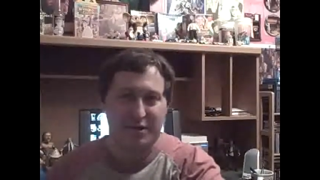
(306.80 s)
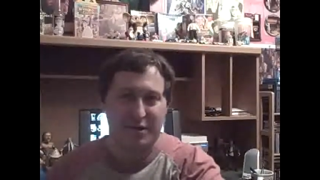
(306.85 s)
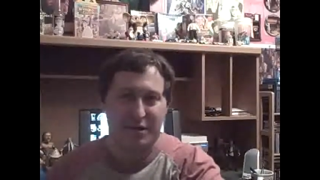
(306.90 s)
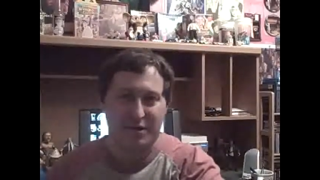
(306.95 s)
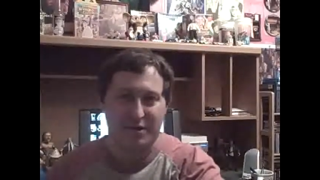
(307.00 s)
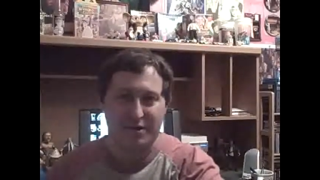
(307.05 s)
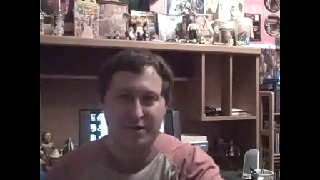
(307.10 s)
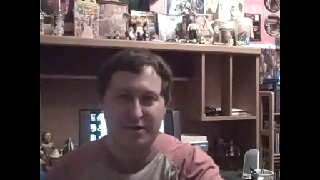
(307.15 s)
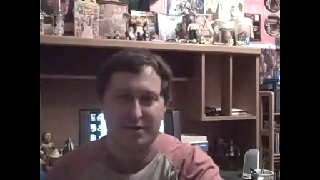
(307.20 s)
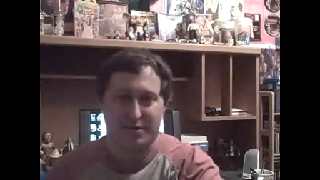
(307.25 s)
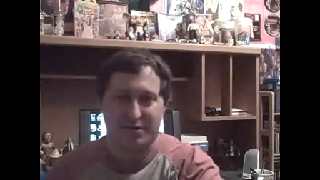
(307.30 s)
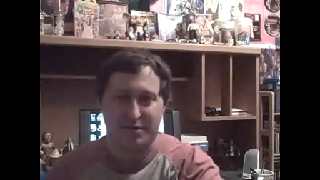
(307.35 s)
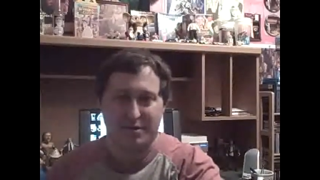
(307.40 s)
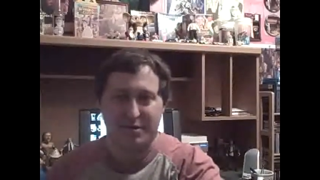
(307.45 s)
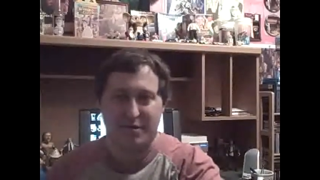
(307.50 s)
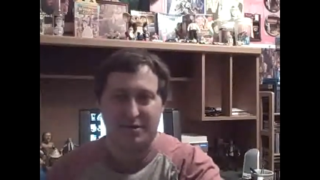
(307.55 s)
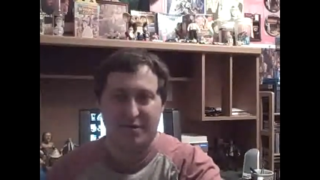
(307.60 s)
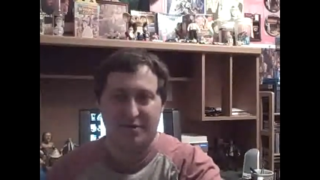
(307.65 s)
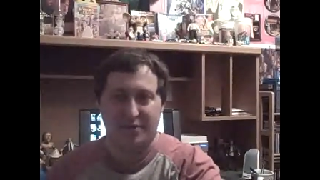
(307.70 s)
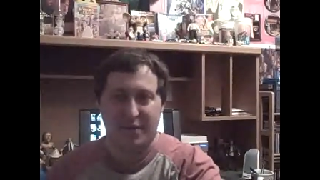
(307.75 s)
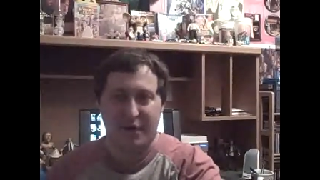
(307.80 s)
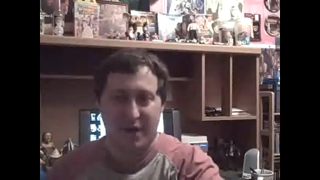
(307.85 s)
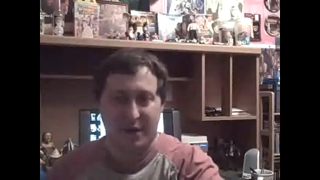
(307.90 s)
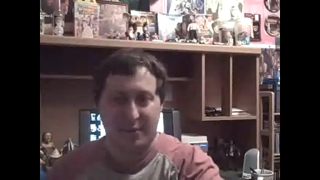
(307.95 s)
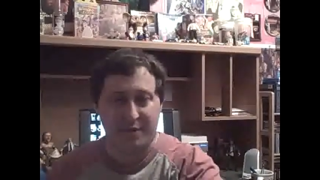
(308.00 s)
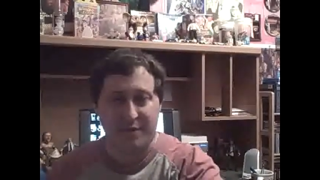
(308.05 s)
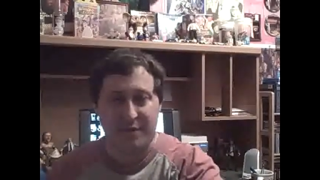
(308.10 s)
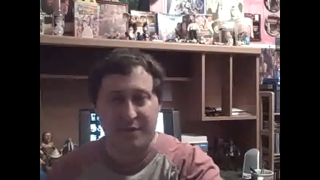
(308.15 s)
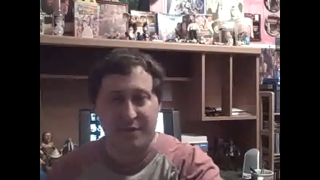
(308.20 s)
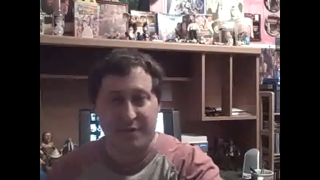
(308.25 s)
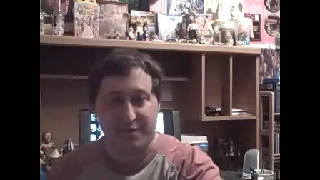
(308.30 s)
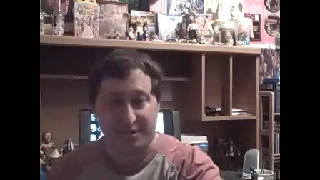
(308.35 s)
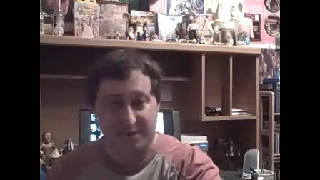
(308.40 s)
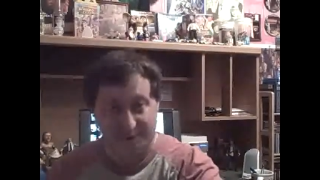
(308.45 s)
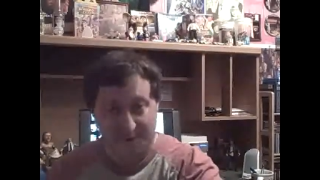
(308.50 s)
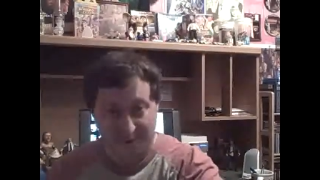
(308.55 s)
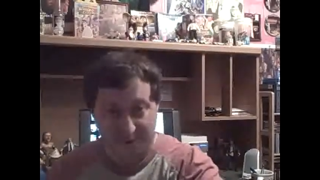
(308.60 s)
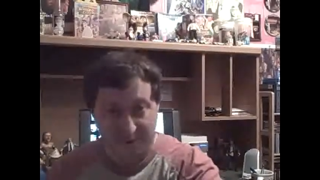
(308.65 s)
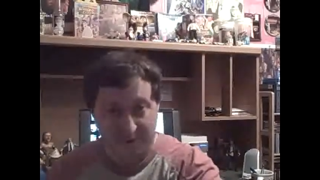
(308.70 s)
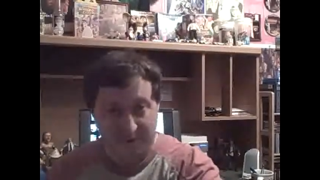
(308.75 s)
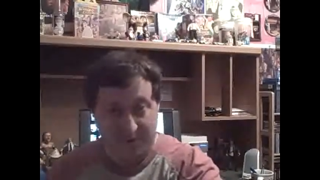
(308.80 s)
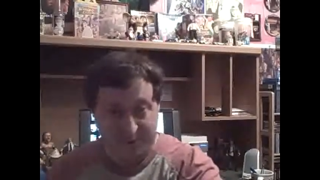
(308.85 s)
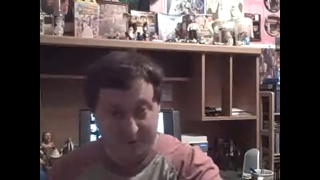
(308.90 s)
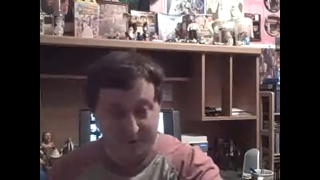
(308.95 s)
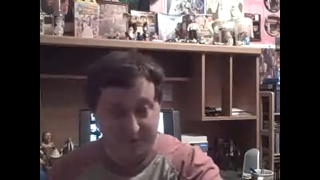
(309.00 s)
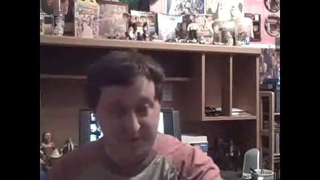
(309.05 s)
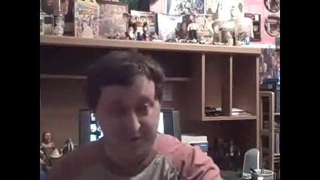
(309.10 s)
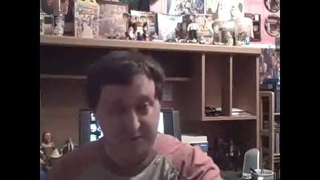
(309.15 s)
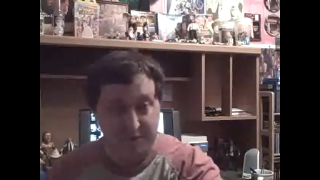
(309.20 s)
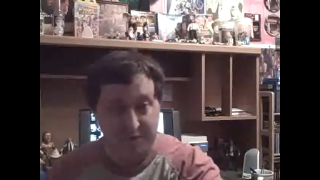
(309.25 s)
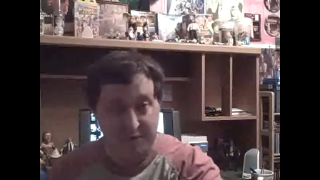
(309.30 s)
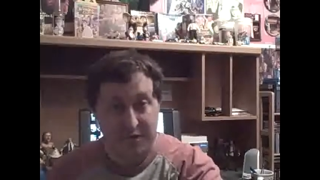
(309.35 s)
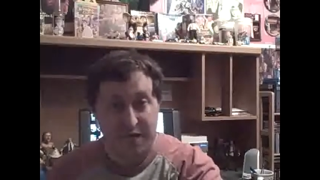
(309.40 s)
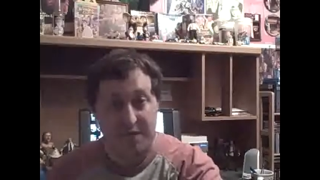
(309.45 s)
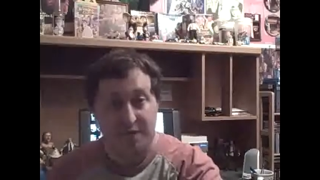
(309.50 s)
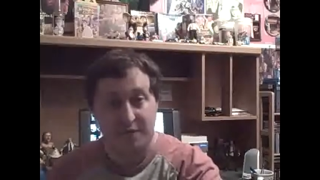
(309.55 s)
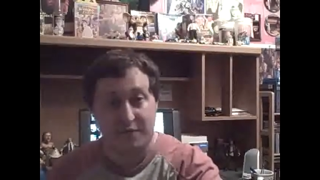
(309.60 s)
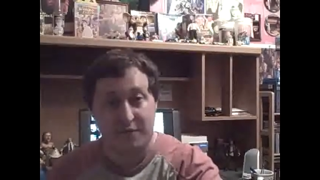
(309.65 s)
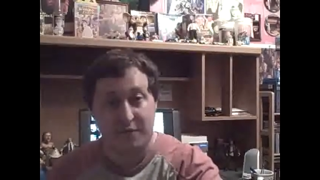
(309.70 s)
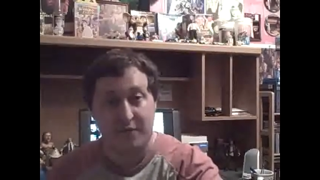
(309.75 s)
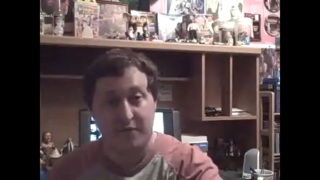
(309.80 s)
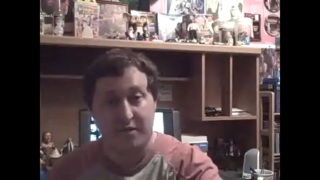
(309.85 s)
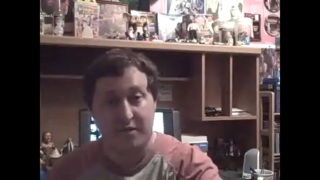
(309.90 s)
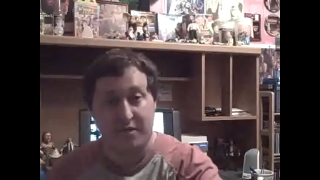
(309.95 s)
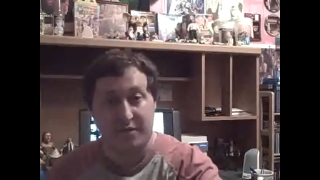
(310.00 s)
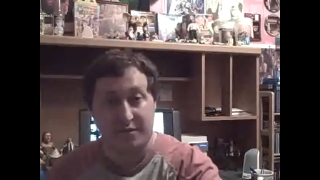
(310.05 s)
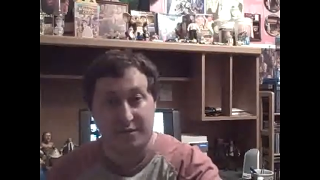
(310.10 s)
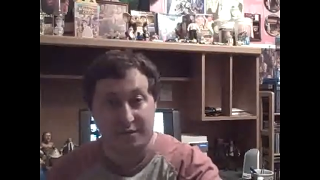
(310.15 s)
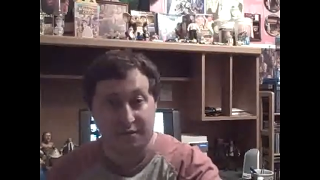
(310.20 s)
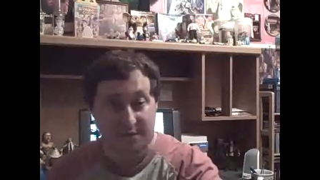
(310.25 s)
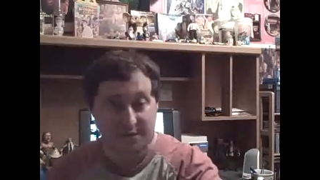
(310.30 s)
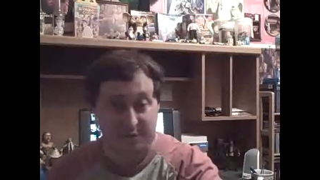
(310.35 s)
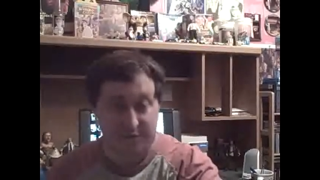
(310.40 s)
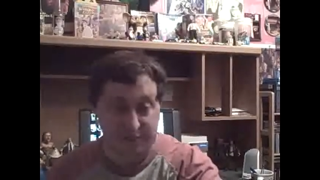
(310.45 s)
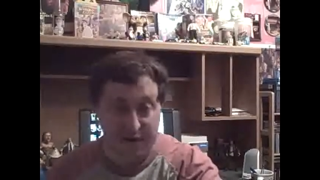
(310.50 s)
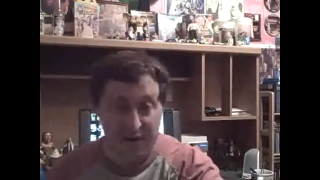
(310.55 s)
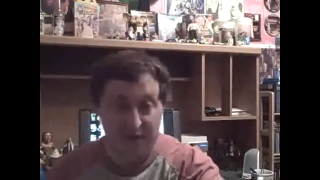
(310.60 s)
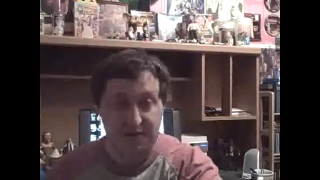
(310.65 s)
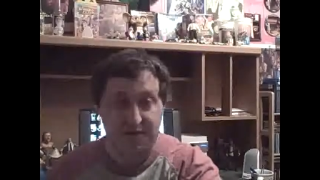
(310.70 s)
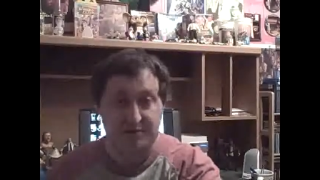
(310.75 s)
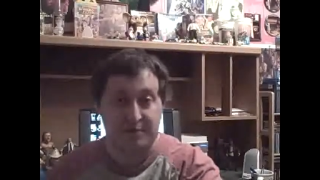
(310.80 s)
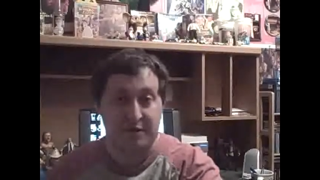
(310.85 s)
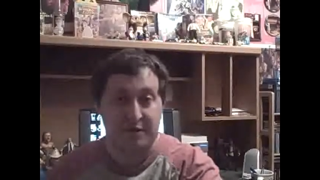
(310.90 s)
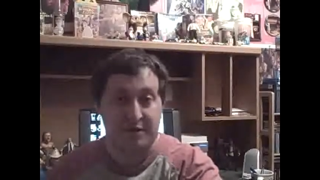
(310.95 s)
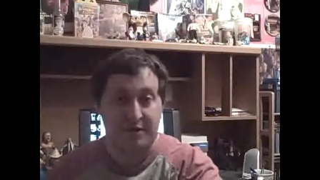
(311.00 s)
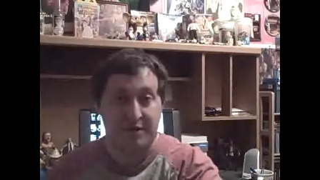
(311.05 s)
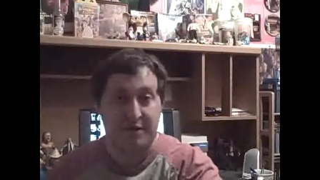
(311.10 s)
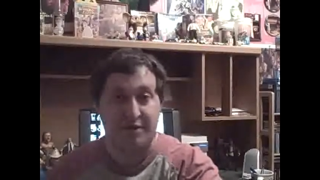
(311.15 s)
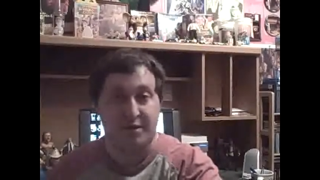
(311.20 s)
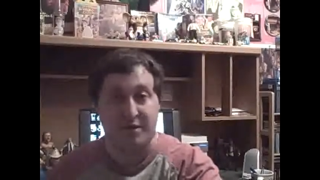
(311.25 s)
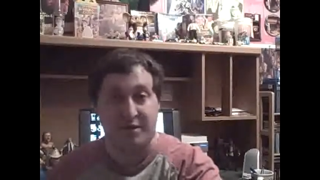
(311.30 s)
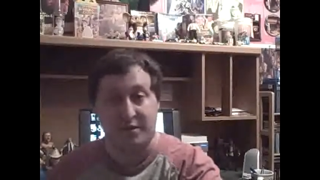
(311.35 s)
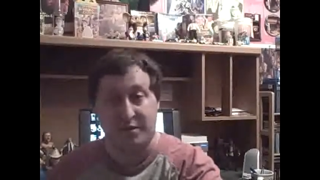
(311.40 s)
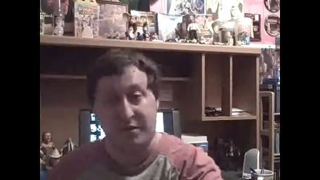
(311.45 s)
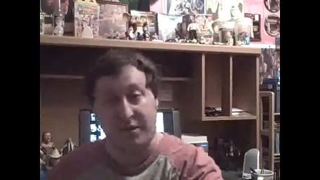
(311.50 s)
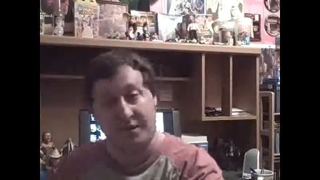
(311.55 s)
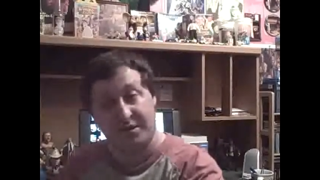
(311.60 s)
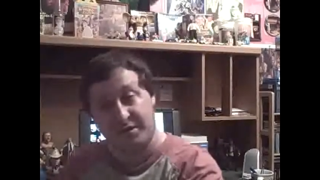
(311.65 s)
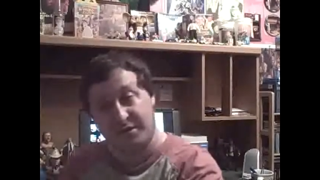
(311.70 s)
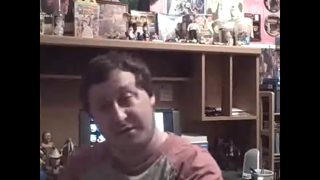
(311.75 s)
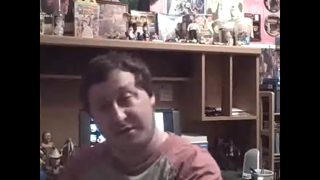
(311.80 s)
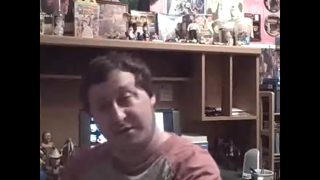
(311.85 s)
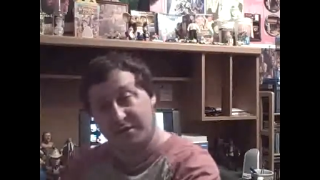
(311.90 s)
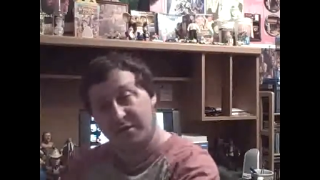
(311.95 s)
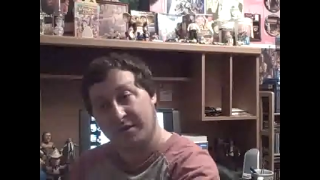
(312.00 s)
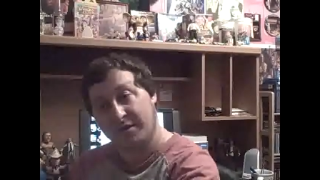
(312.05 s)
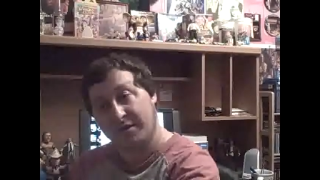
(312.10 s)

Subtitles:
his family is moved to California from Towson, Maryland, all the way to